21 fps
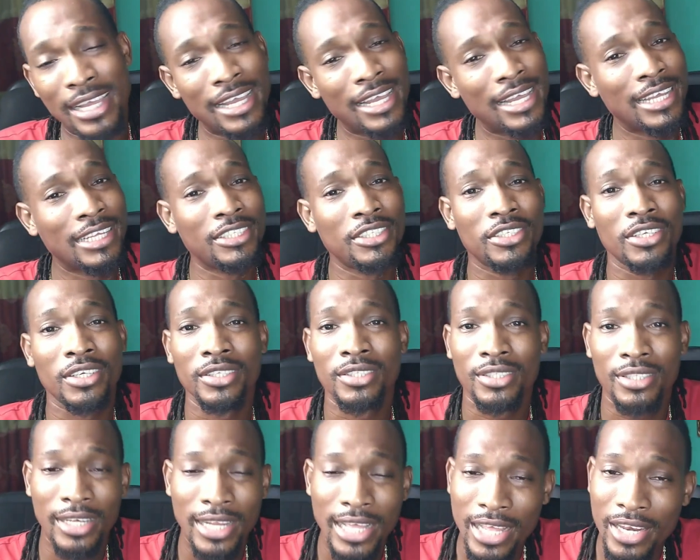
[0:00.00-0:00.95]
and
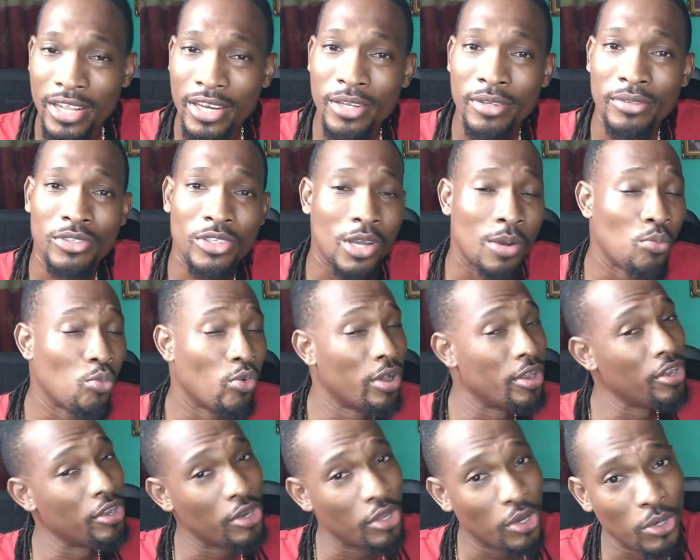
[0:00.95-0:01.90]
just letting
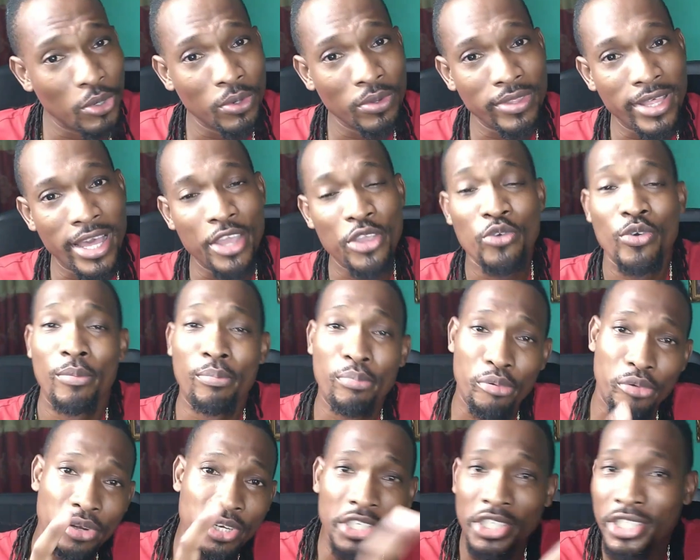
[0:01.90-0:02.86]
someone know that you
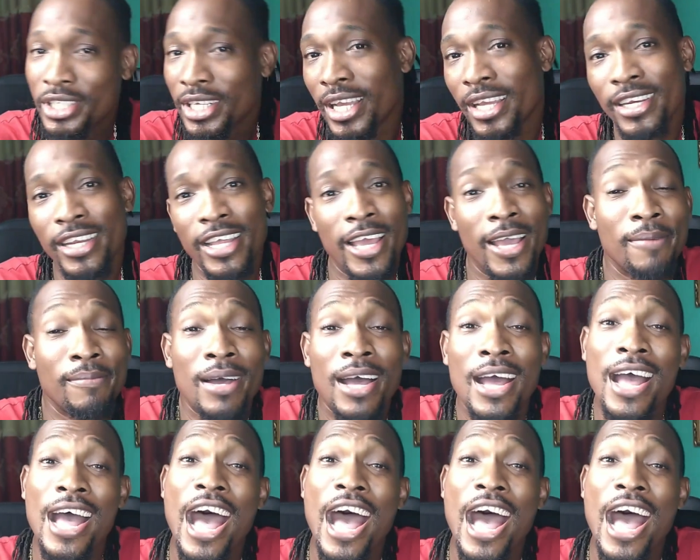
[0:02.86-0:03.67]
appreciate them.